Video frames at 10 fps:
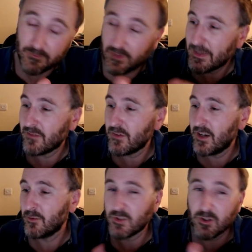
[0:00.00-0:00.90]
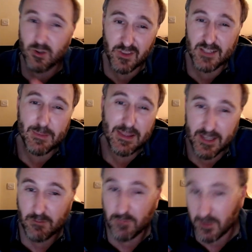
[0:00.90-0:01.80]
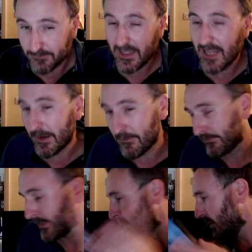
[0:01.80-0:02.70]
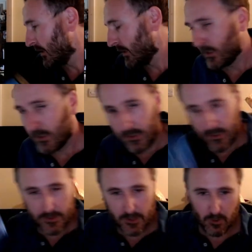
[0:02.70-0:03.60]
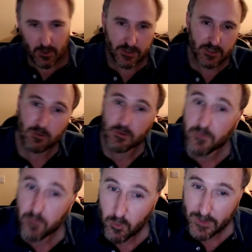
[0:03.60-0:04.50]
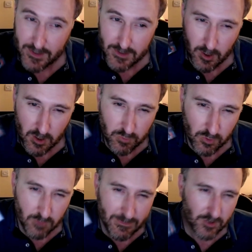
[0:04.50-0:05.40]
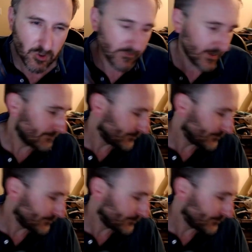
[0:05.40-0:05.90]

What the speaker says: I mean, I've heard also good things about the game, but anyway. So, Secret of the Four Winds, homebrew Mega Drive game.